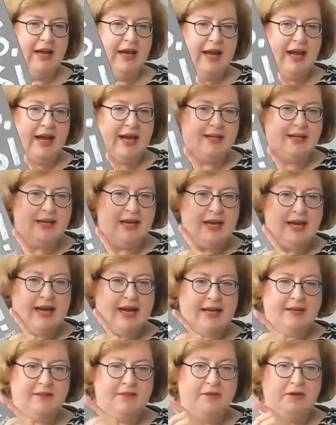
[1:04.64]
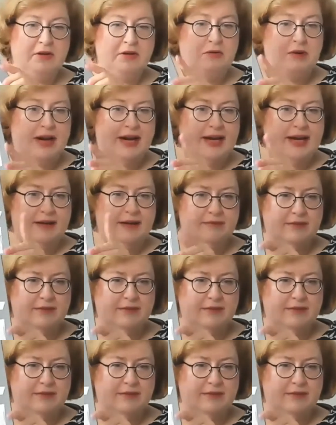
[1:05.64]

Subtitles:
And I like the gray.